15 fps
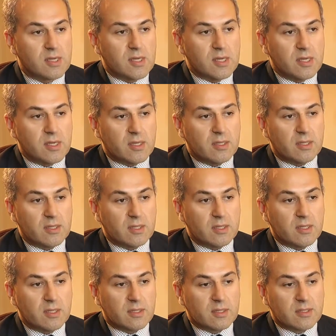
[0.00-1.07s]

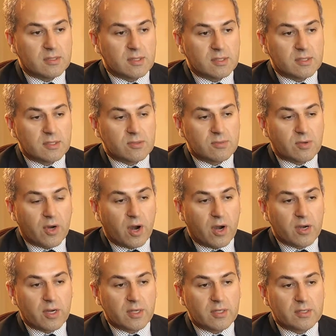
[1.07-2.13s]
in this
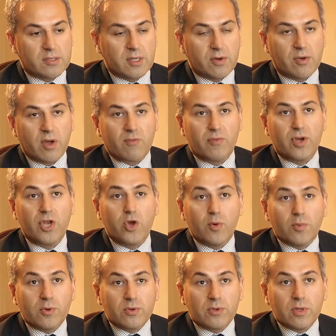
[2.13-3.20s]
regard is the area of
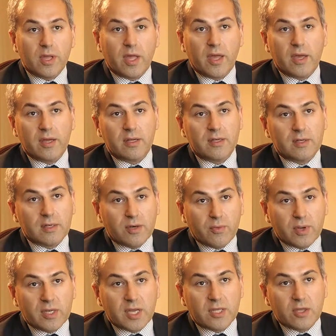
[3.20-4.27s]
renewable and
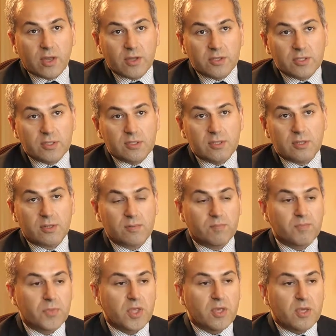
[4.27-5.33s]
green technologies.
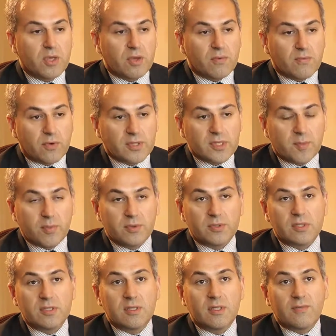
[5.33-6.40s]
For example, you
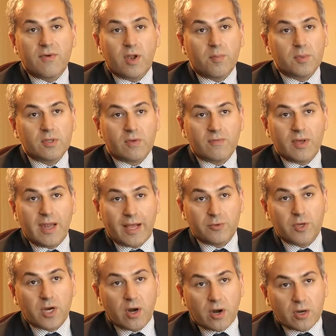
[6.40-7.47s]
see the development of
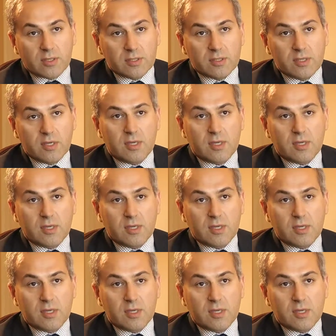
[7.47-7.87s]
electric cars.